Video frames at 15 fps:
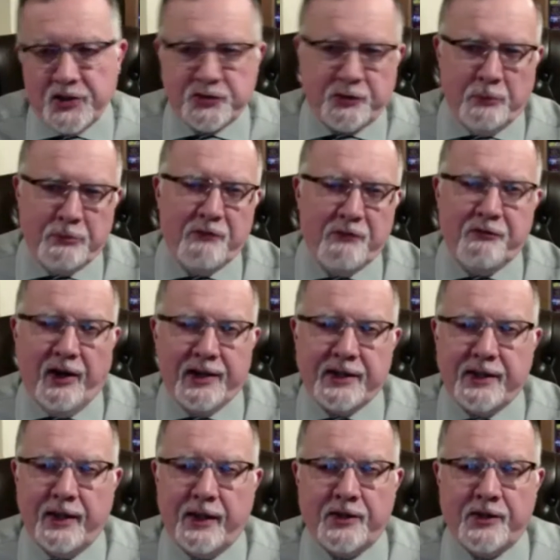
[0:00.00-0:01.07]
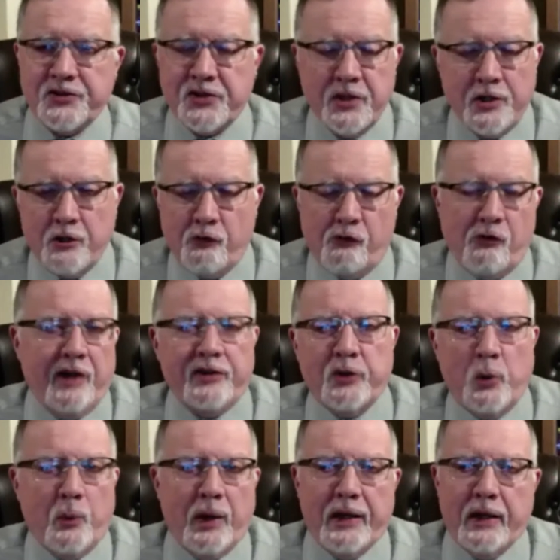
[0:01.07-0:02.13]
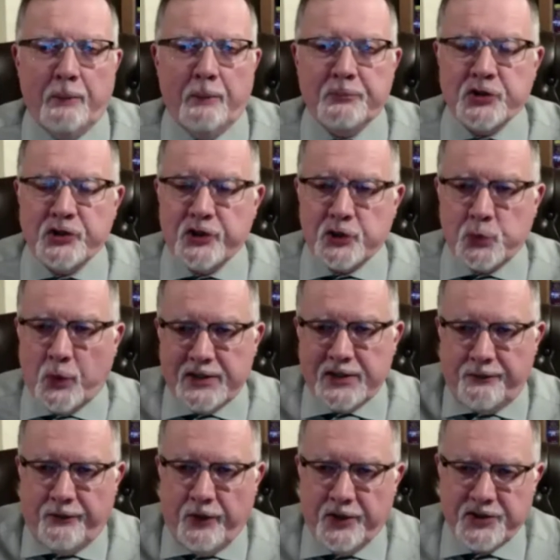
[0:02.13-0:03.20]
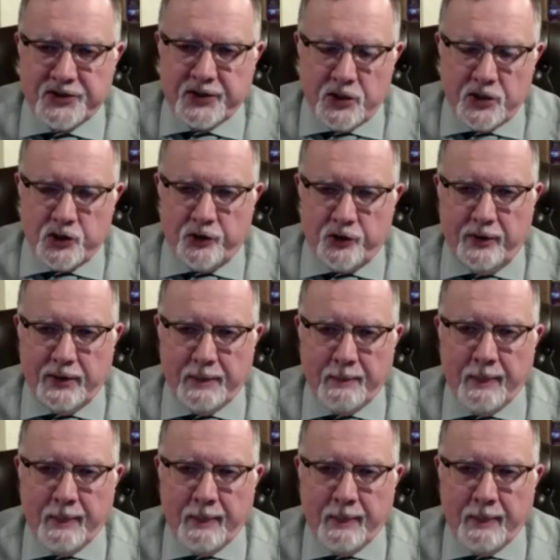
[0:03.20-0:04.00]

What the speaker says: from the Vikings right the way up to the 21st century.